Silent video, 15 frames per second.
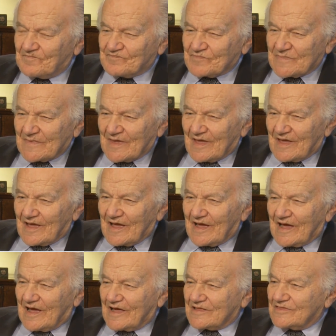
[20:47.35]

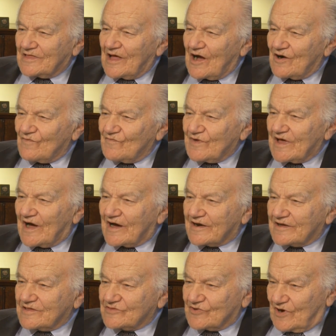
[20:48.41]
Celebrations. And now yeah. we are
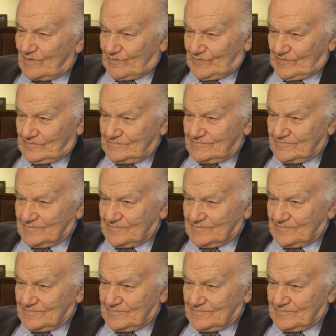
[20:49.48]
in trouble